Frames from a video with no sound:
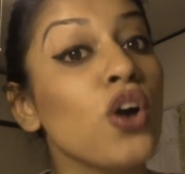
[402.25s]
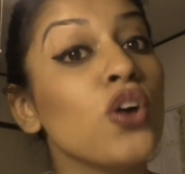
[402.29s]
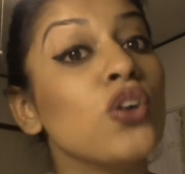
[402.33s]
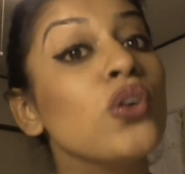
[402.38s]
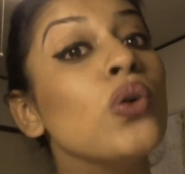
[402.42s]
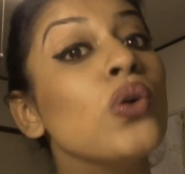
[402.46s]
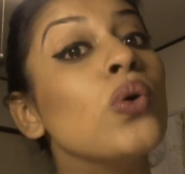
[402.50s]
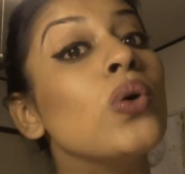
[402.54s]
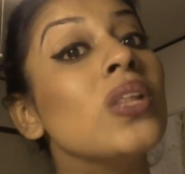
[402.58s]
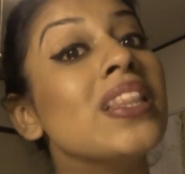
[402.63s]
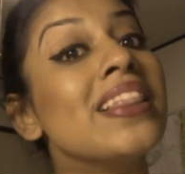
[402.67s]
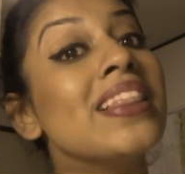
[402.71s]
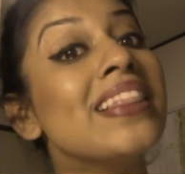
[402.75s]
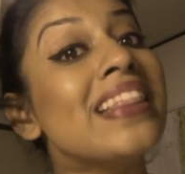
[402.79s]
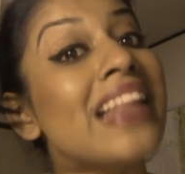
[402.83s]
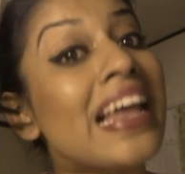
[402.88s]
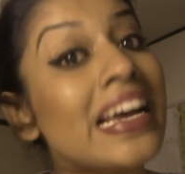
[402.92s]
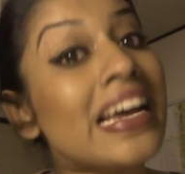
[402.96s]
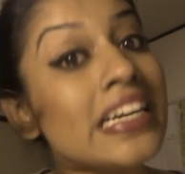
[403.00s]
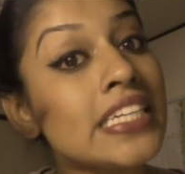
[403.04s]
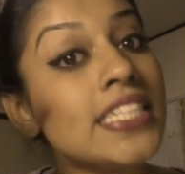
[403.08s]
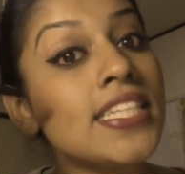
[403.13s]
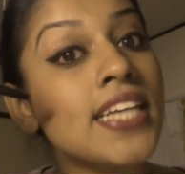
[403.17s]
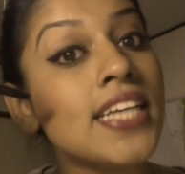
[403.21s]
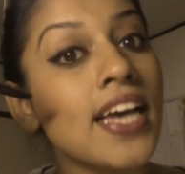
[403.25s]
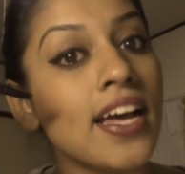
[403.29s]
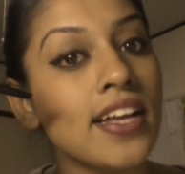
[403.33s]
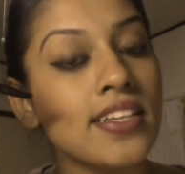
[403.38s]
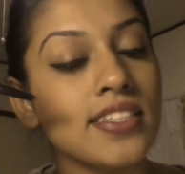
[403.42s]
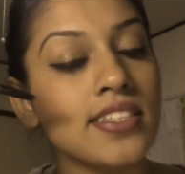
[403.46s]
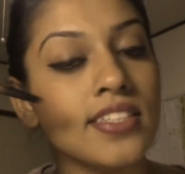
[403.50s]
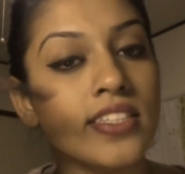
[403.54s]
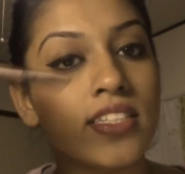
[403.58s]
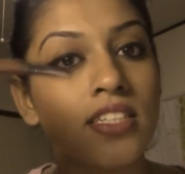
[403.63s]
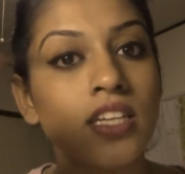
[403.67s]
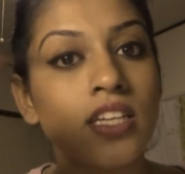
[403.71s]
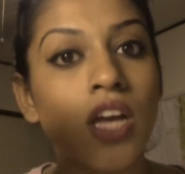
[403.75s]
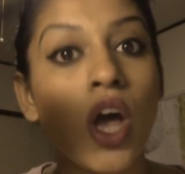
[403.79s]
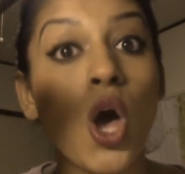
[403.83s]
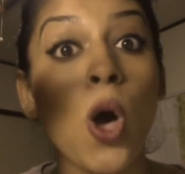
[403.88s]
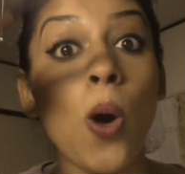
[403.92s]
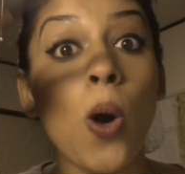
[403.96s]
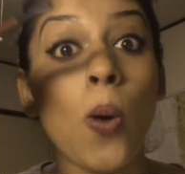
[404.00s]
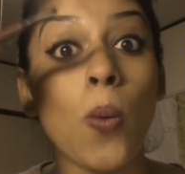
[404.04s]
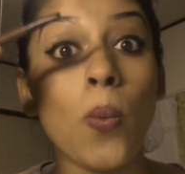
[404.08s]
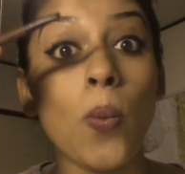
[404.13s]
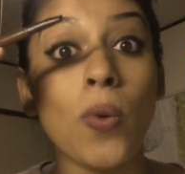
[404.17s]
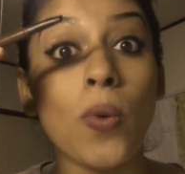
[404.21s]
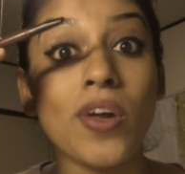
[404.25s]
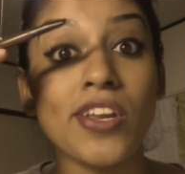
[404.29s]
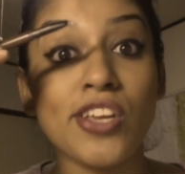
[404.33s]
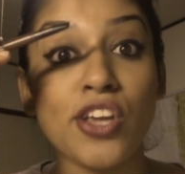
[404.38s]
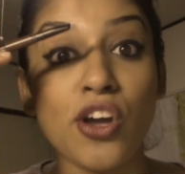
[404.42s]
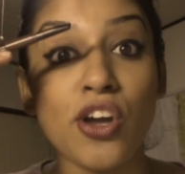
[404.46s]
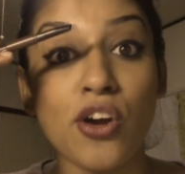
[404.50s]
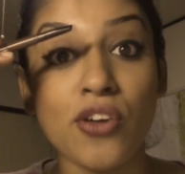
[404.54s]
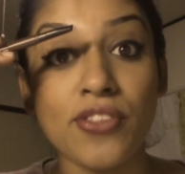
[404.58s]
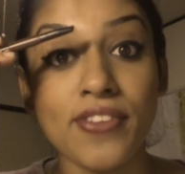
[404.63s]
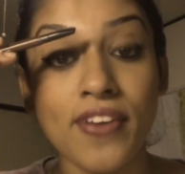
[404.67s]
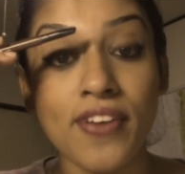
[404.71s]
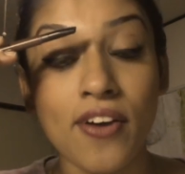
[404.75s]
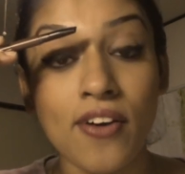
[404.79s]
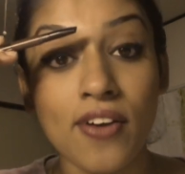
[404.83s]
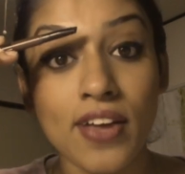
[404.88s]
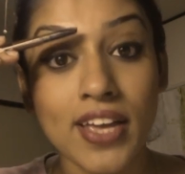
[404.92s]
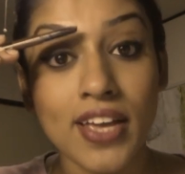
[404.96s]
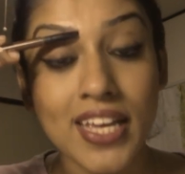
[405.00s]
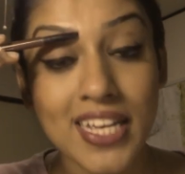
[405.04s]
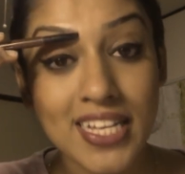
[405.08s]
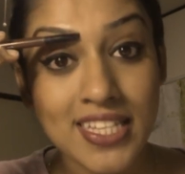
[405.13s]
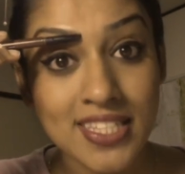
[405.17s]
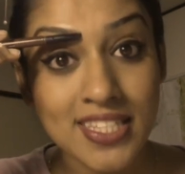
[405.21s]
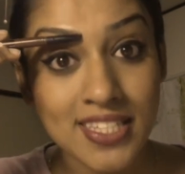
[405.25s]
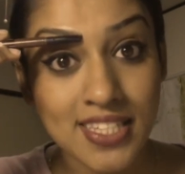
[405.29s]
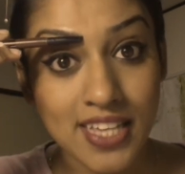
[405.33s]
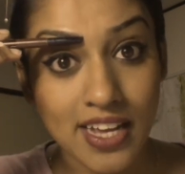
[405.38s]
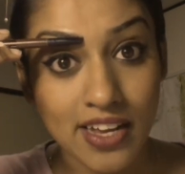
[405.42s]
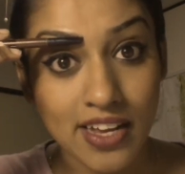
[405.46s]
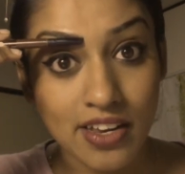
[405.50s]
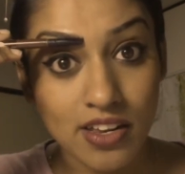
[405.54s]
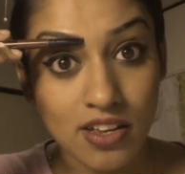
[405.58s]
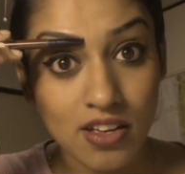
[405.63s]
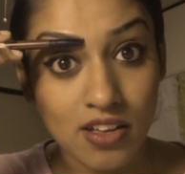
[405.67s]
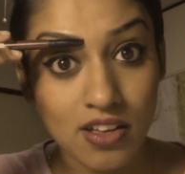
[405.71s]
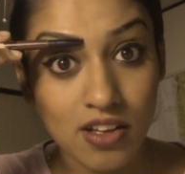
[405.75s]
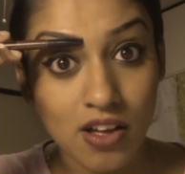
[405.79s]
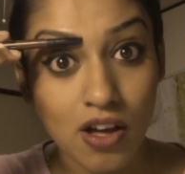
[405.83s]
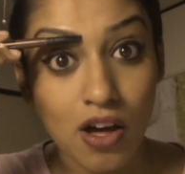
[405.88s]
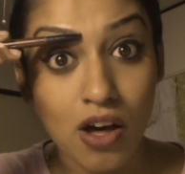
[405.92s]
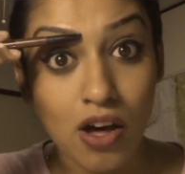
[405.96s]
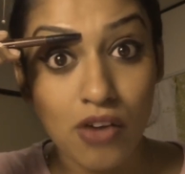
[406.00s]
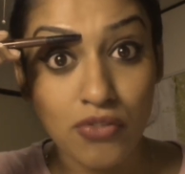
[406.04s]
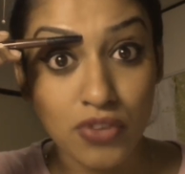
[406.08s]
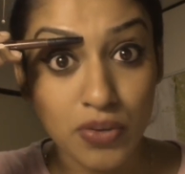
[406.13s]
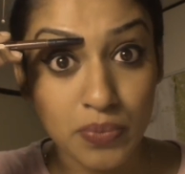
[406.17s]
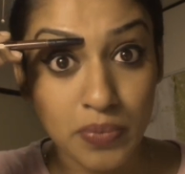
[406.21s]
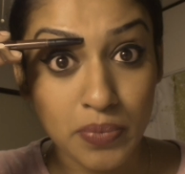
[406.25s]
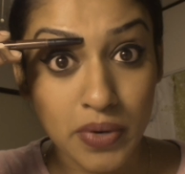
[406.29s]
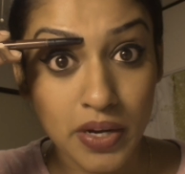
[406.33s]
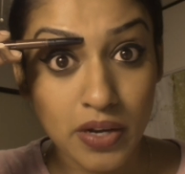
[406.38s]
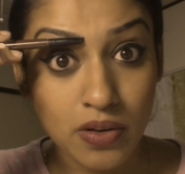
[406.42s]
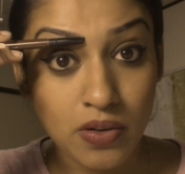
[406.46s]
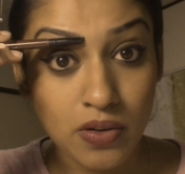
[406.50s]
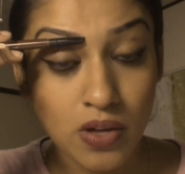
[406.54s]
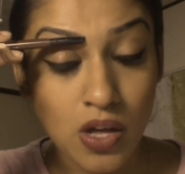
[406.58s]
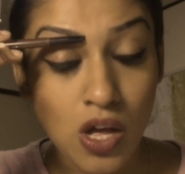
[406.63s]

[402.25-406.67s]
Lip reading: Go light-handed when you're on the inside of your brow.